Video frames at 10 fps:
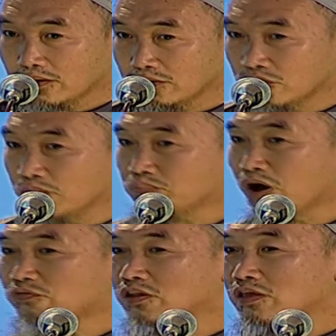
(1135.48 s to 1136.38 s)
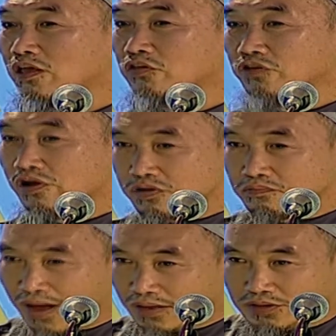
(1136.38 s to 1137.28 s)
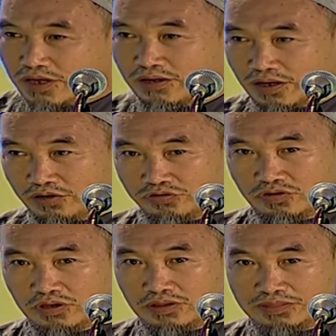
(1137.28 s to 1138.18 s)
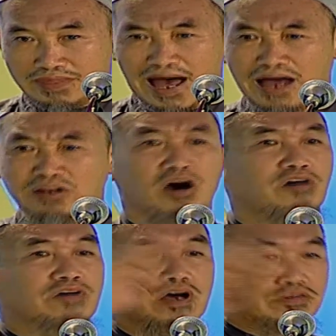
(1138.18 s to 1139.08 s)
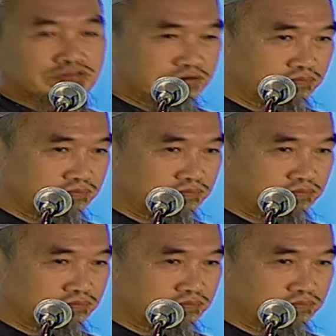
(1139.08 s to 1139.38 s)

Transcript: The Prophet is reminding us, none of us,